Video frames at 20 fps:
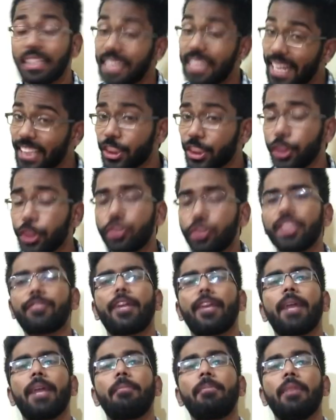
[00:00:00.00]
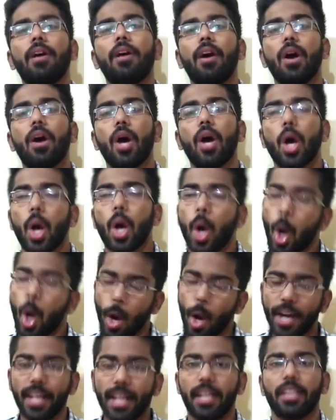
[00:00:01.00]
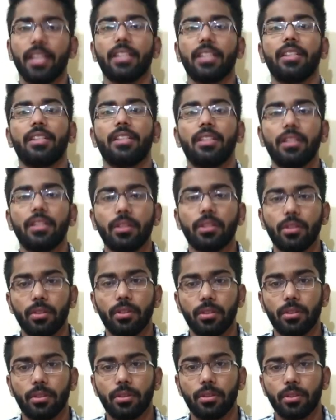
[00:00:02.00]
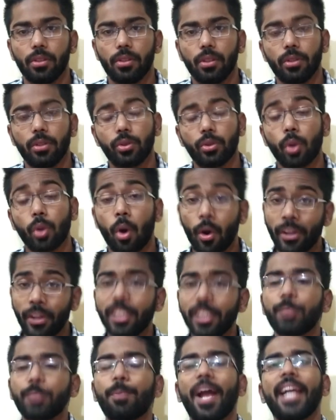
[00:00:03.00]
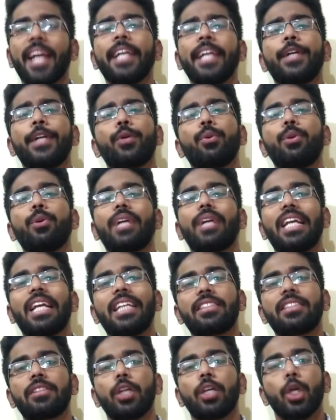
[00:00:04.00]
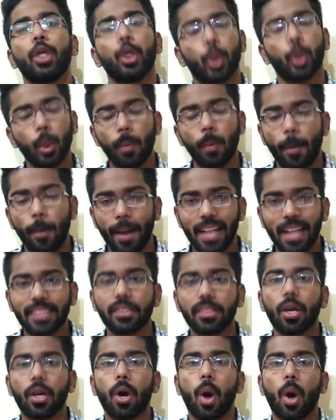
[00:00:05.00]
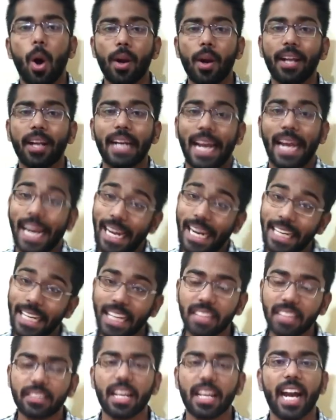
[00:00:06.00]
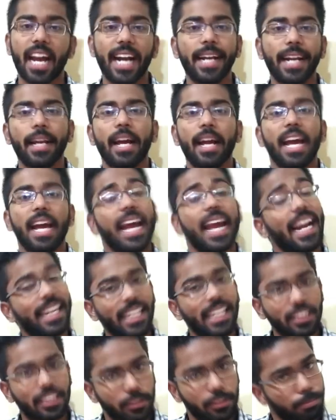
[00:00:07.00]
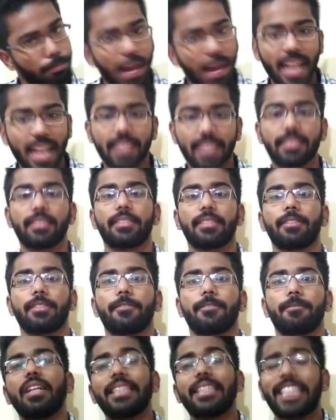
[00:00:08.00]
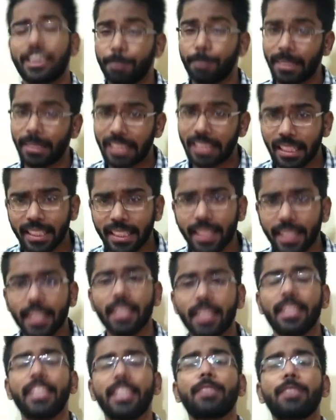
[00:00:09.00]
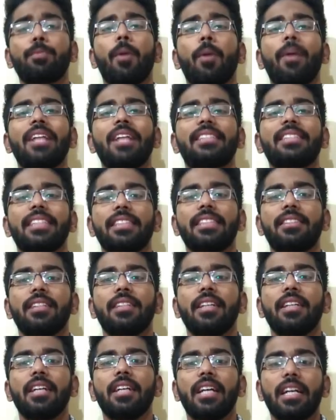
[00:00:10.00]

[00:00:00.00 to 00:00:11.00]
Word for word: next news is from Honor. So Honor is planning to release two mobiles, Honor 8X and 8X Max. The special thing in these mobiles is